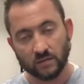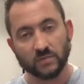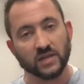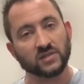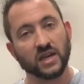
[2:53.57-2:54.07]

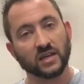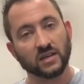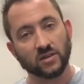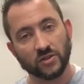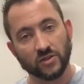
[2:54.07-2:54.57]
By
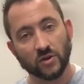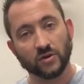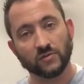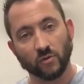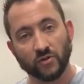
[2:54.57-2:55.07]
second,
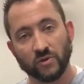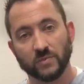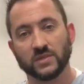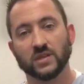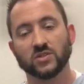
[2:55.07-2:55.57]
third, fourth
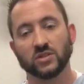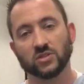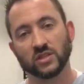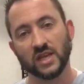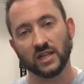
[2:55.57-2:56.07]
repetition, it
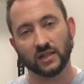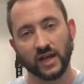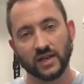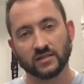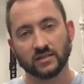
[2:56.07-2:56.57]
should get
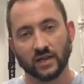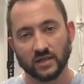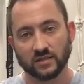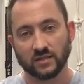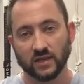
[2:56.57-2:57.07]
less,
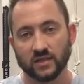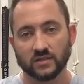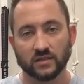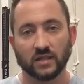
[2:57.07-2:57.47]
and less.